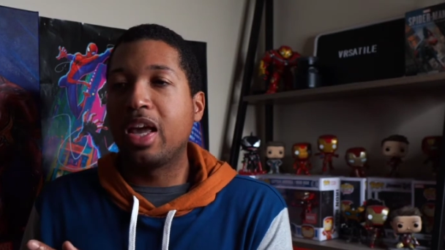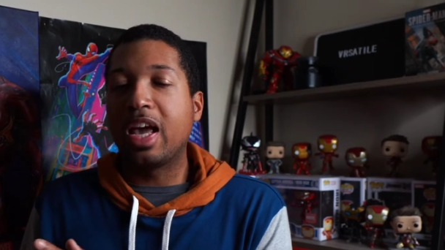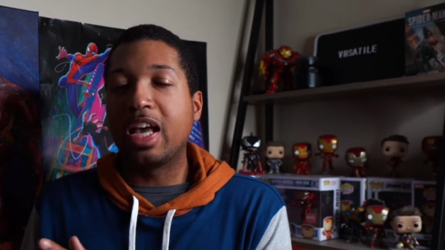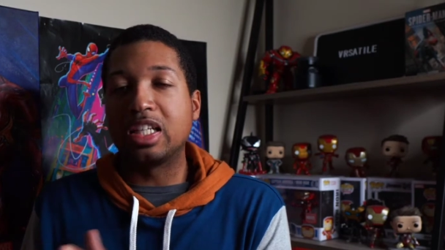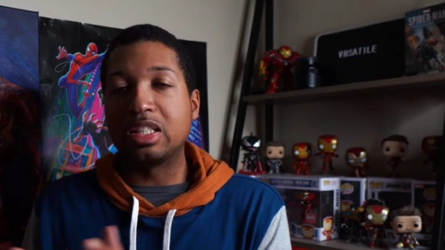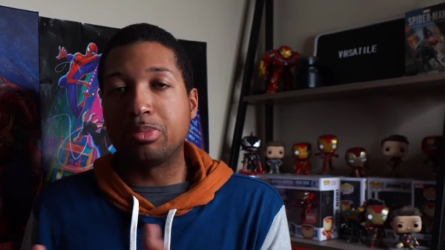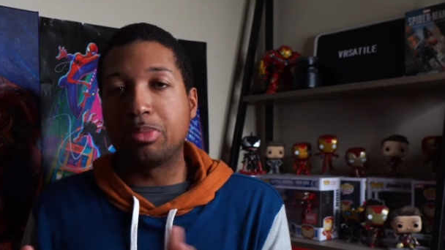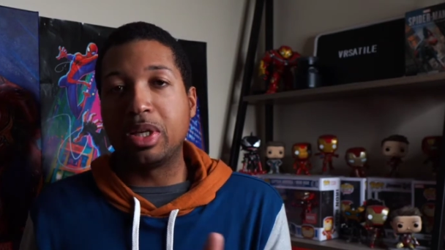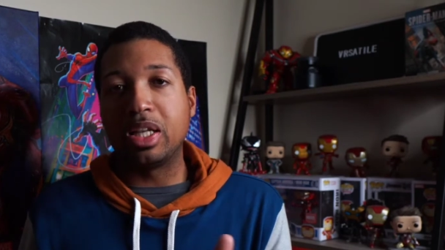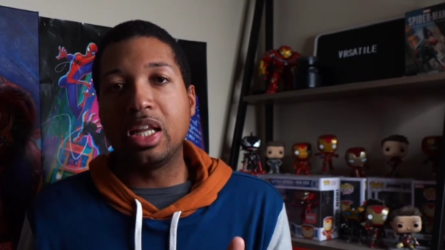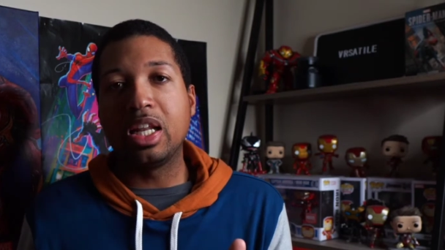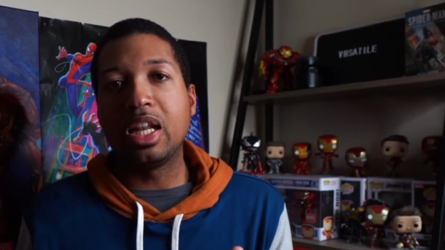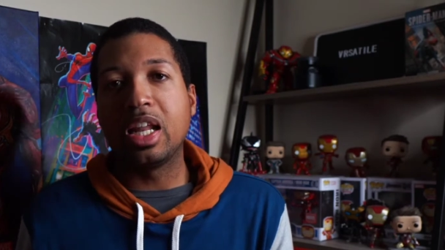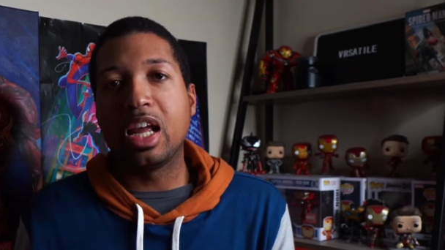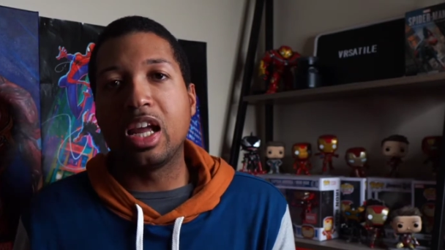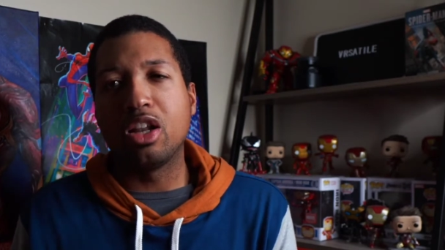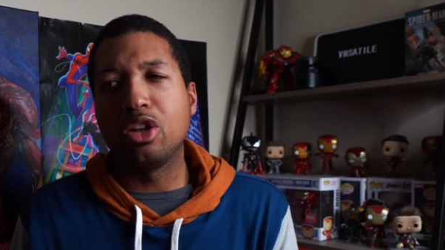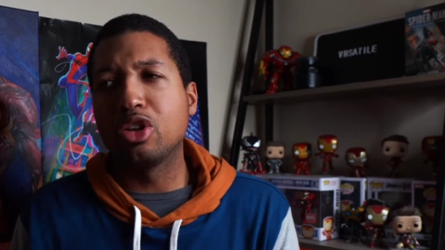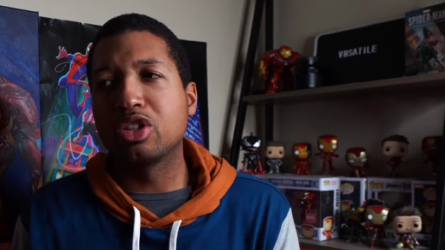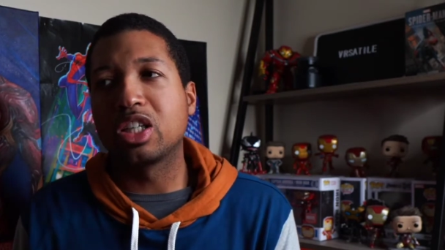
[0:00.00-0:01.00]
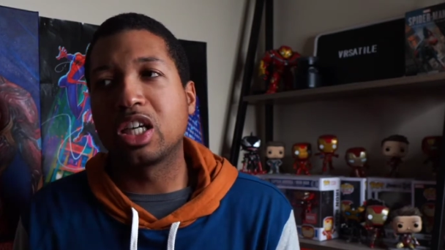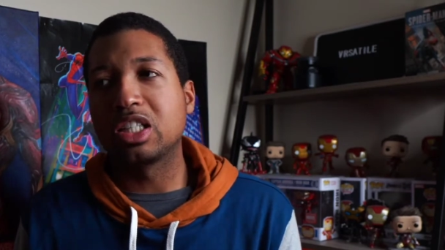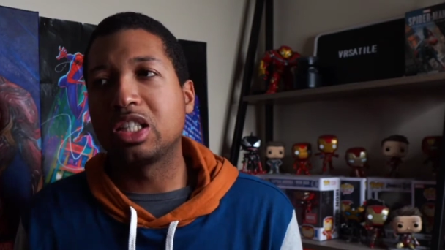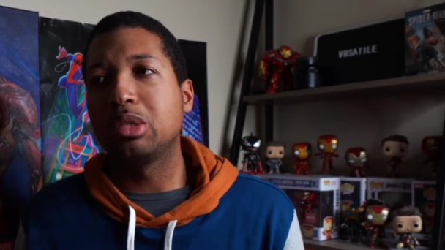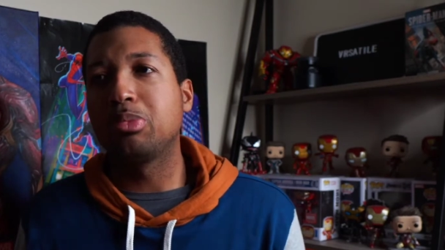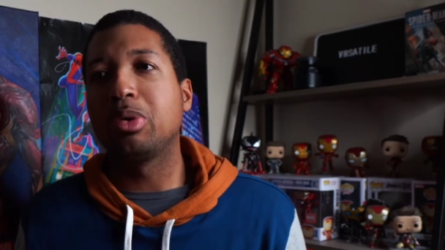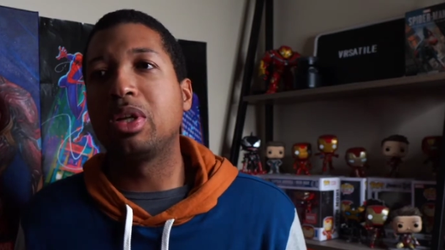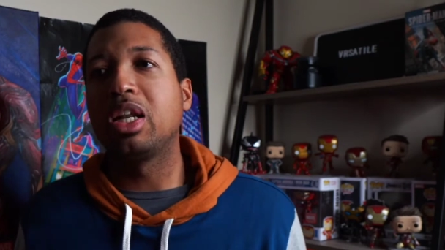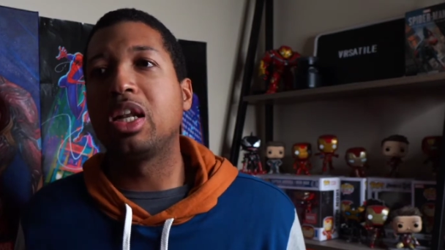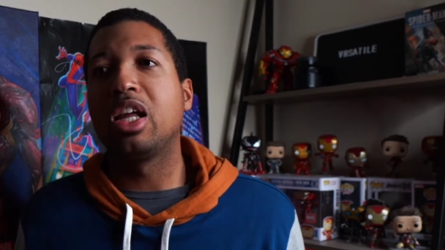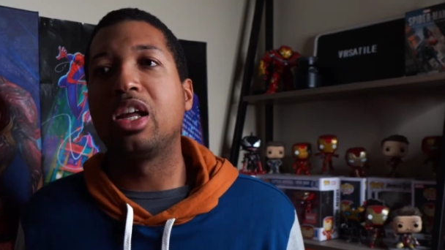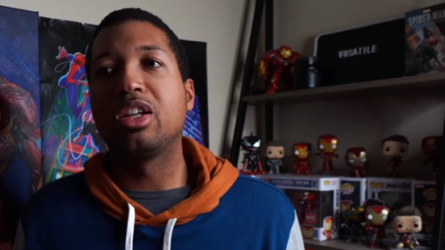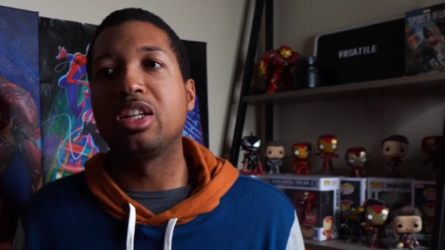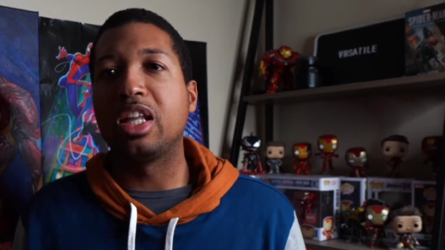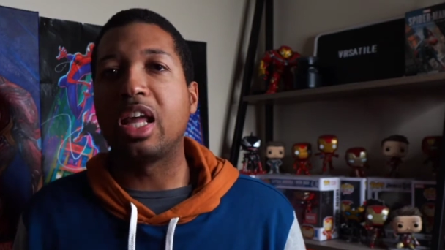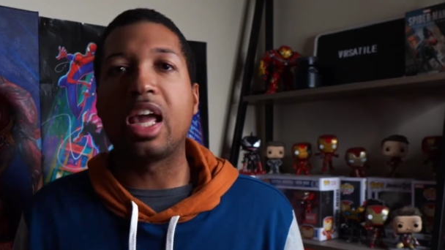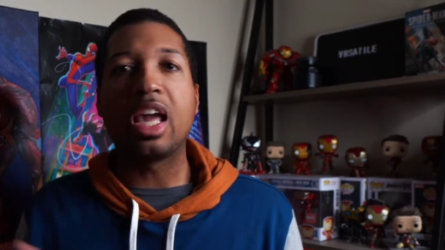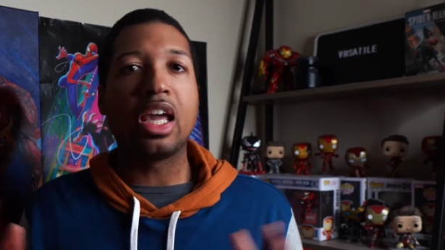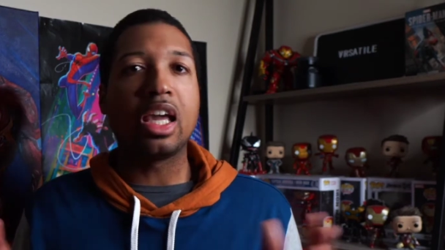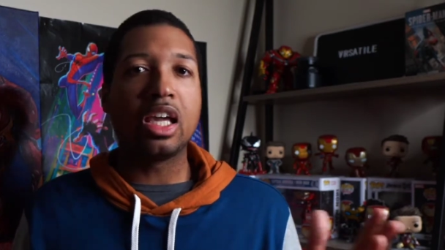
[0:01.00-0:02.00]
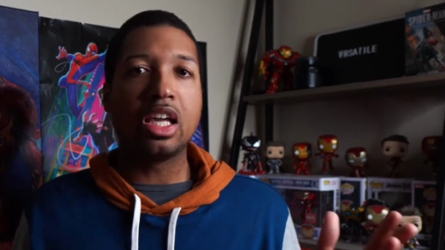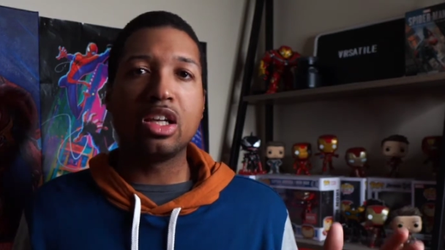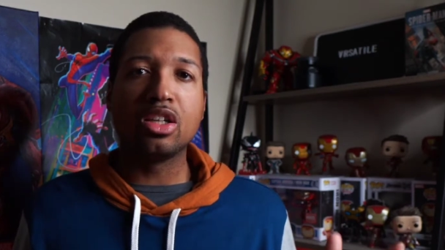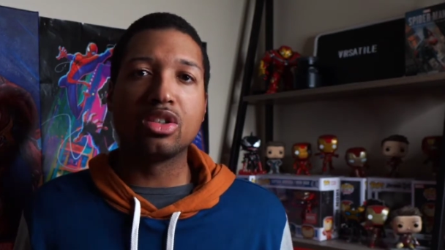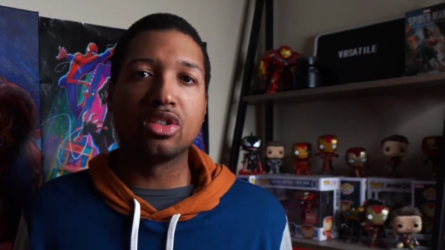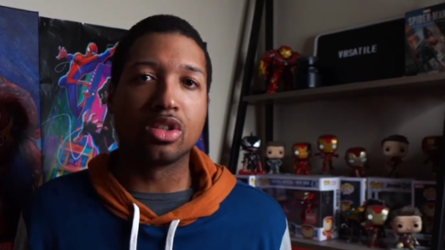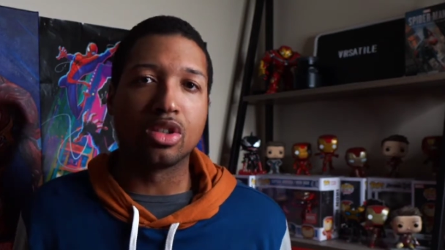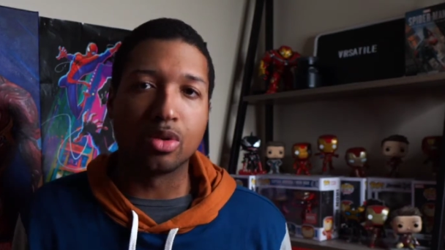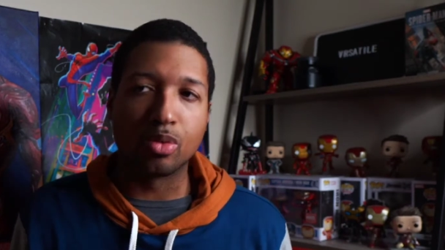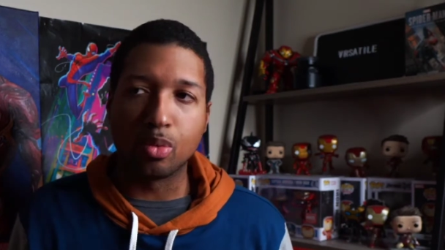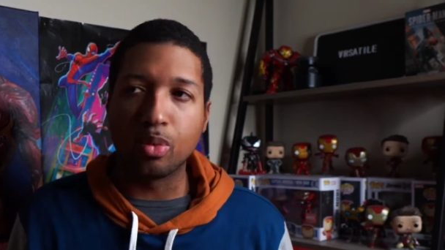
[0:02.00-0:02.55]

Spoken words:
has been in there, it looks like she's been in there days or